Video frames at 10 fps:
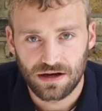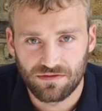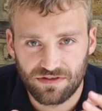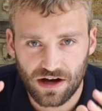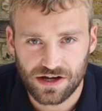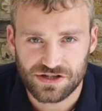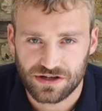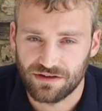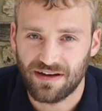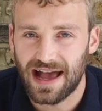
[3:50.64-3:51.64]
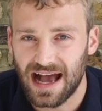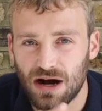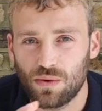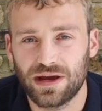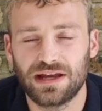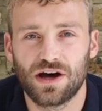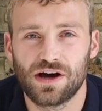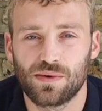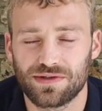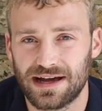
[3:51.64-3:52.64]
version of how we
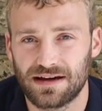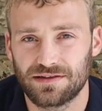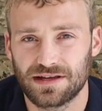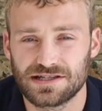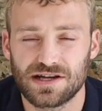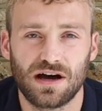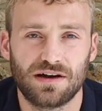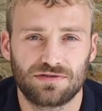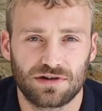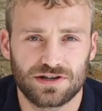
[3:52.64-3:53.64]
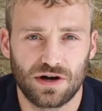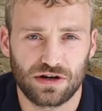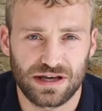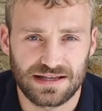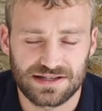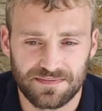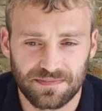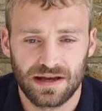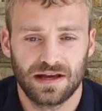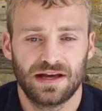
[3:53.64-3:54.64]
know what the healthiest diet for a dog is.
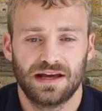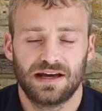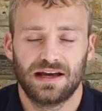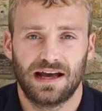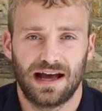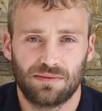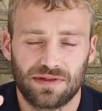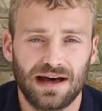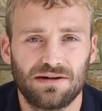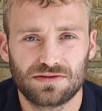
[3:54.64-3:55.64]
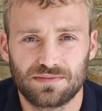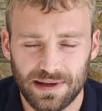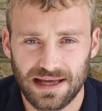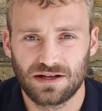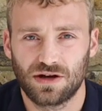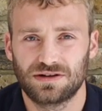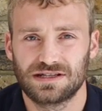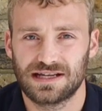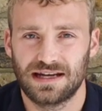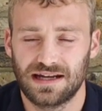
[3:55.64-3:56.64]
And without being
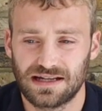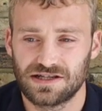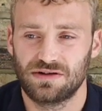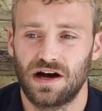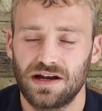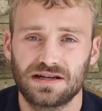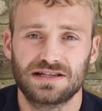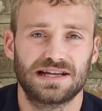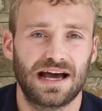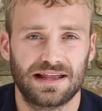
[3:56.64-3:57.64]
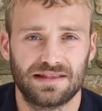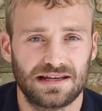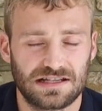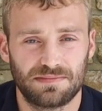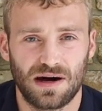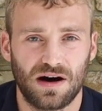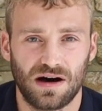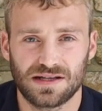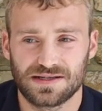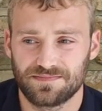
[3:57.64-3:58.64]
condescending, to understand this
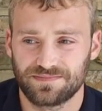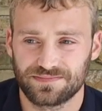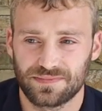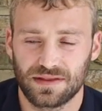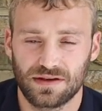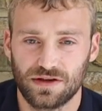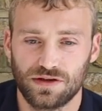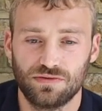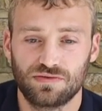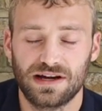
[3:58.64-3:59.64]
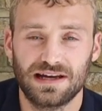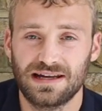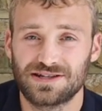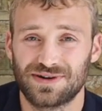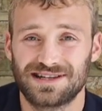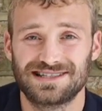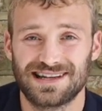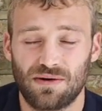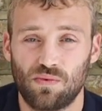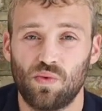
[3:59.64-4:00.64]
part, you really need to understand